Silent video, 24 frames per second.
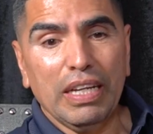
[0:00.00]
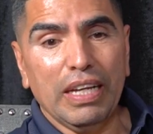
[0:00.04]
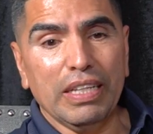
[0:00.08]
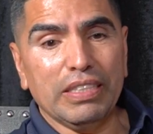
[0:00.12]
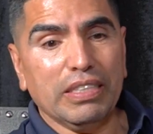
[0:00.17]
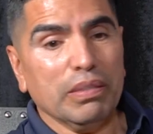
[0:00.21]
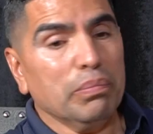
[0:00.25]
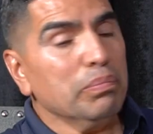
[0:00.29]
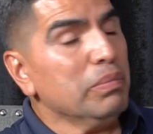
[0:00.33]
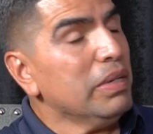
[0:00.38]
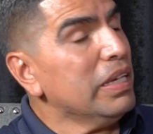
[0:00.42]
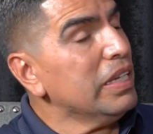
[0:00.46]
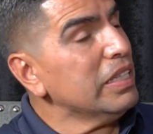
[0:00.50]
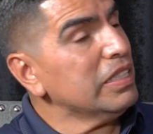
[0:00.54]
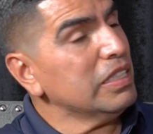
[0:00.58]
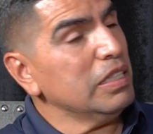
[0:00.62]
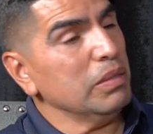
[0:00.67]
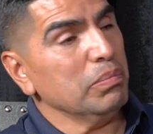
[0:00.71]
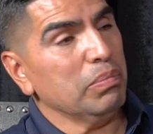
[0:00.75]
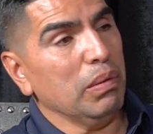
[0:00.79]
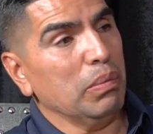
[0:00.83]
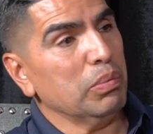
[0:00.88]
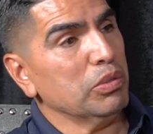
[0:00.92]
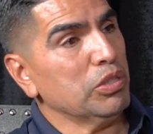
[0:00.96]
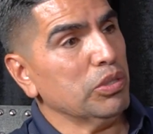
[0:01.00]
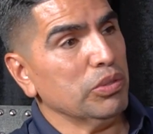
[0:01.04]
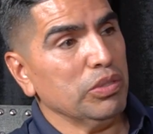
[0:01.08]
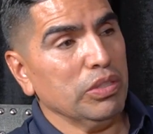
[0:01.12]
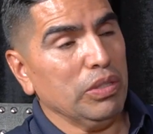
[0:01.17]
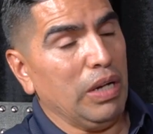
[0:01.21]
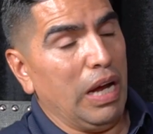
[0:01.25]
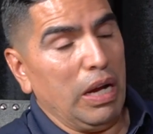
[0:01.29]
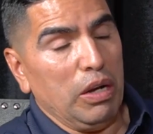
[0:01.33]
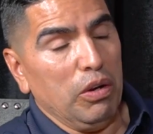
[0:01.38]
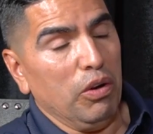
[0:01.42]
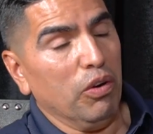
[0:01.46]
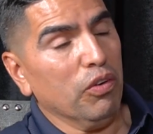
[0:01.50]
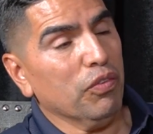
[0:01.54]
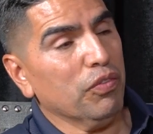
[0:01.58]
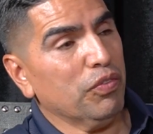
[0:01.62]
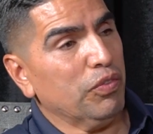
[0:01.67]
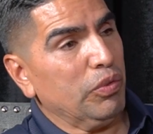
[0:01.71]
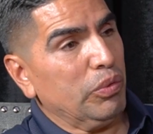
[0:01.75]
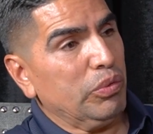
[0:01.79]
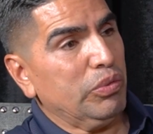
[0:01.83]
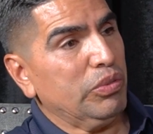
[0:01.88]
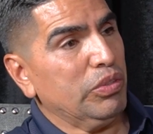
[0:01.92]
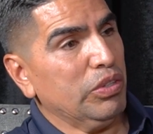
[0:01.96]
It's amazing, Papuchon. I
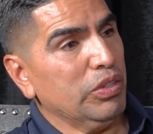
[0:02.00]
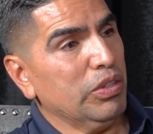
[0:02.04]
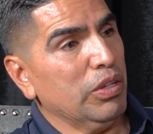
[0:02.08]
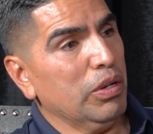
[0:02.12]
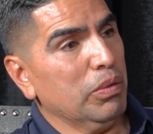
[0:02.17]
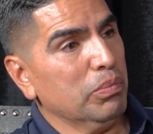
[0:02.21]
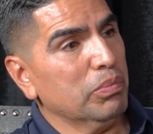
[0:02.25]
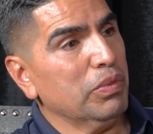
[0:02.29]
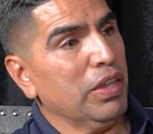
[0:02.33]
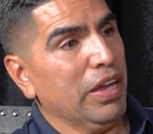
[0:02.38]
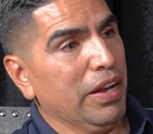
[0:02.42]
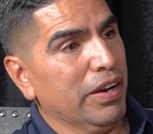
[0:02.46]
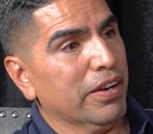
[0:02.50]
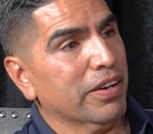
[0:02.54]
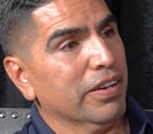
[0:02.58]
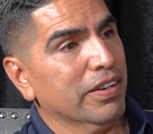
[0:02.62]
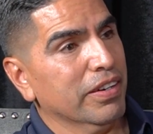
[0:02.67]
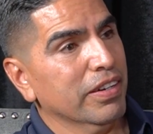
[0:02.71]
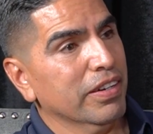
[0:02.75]
love to see them there.